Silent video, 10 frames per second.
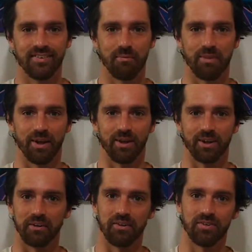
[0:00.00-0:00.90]
Something
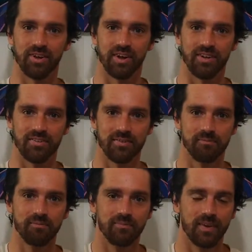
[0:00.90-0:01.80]
along those lines.
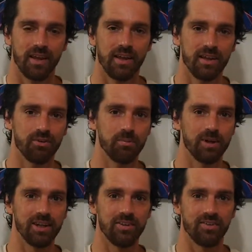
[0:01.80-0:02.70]
It's
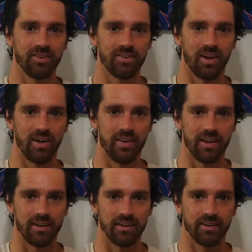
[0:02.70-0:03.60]
pretty easy to tell
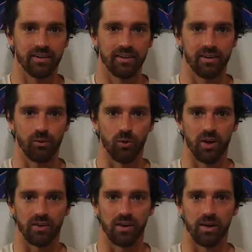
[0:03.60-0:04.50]
that the
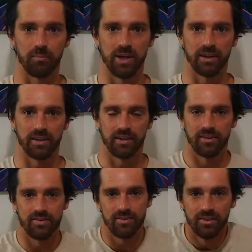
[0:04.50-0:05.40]
work that I make
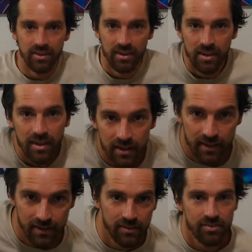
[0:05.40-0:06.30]
is
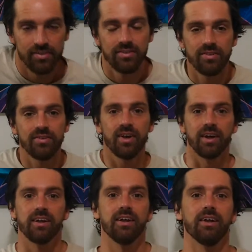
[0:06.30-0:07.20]
is
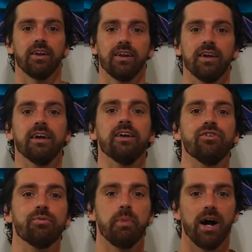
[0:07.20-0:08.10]
psychedelically
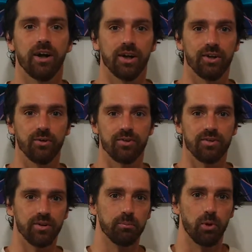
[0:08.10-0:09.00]
inspired to a
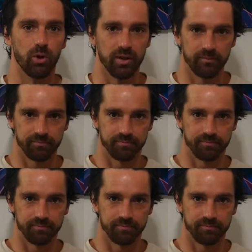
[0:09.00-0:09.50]
certain point.